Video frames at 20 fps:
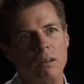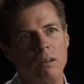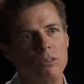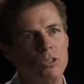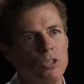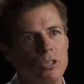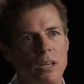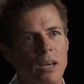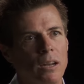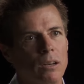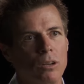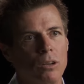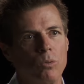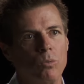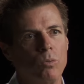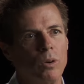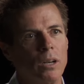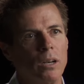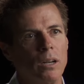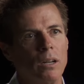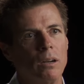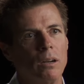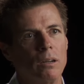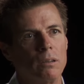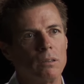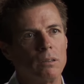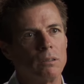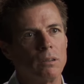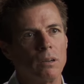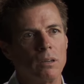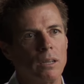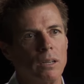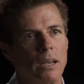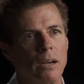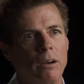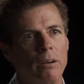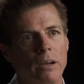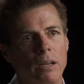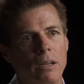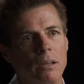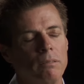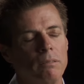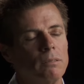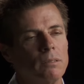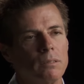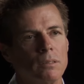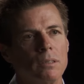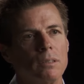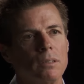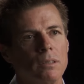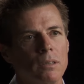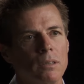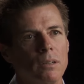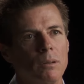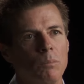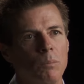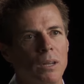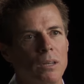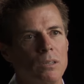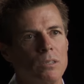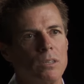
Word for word: And just had a good run in on Gary and made it